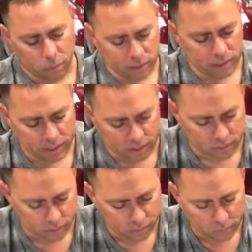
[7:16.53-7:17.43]
once he takes
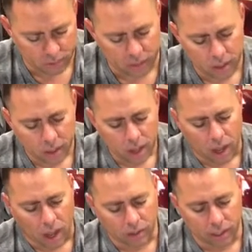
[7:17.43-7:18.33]
delivery,
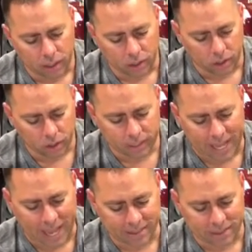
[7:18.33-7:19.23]
I'll get an early
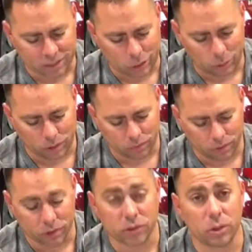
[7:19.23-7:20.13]
access token
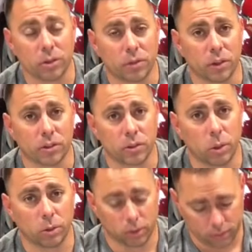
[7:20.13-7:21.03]
for the
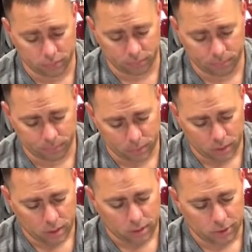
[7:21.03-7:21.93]
solar roof.
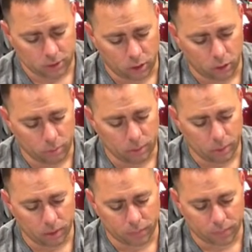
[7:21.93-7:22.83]
So be one
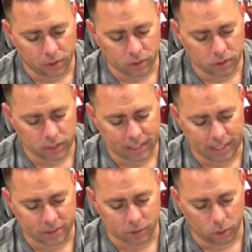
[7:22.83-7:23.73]
of the first to
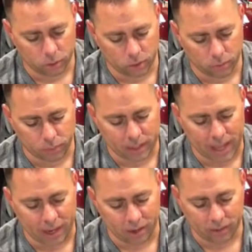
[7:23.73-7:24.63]
get solar roof with
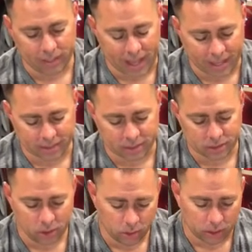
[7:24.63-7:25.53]
early access
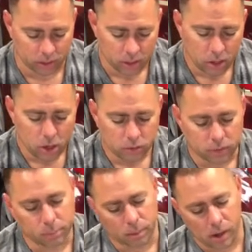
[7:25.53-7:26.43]
token
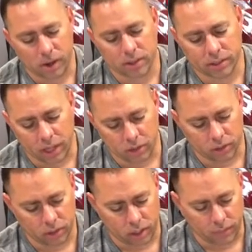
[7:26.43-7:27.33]
for priority
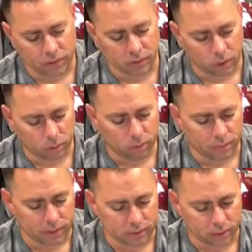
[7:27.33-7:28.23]
scheduling of a solar roof
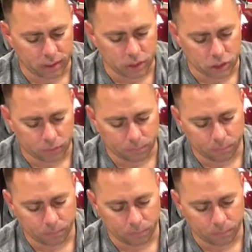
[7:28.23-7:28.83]
installation.